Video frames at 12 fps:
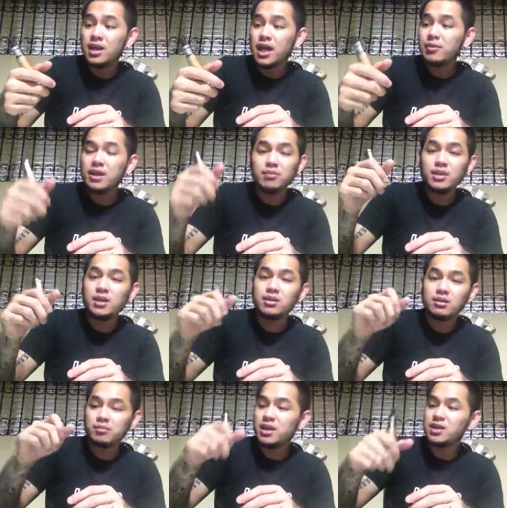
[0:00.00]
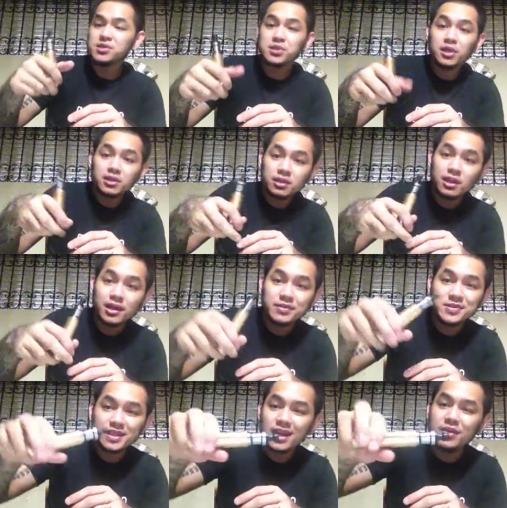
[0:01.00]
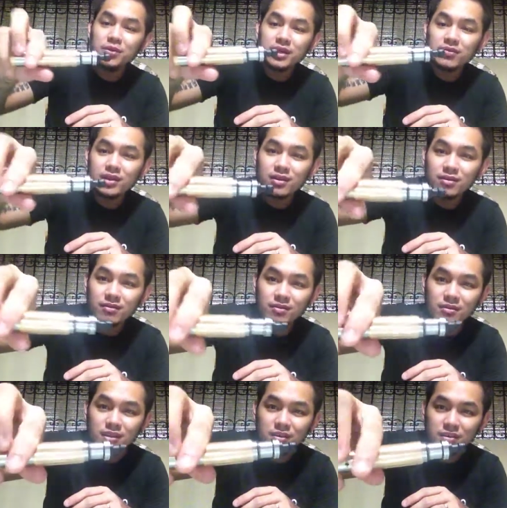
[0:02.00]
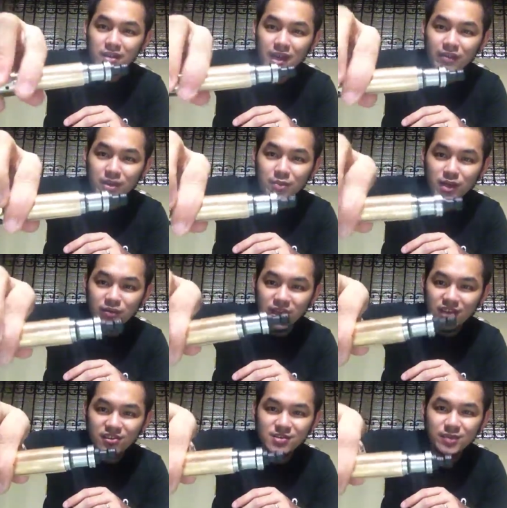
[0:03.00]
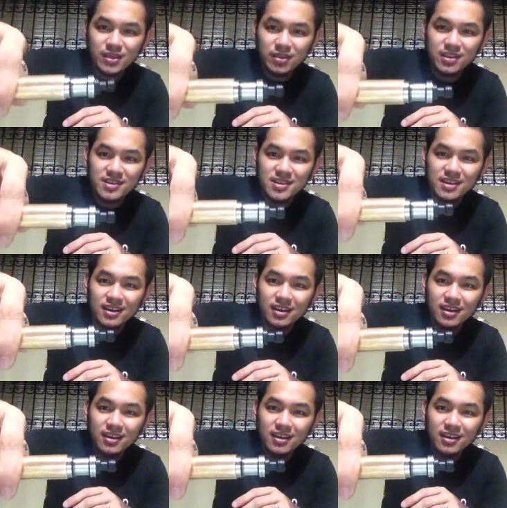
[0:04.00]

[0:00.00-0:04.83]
I mean, I'm getting solid clouds, and I don't even, you know, have any modifications made to this thing.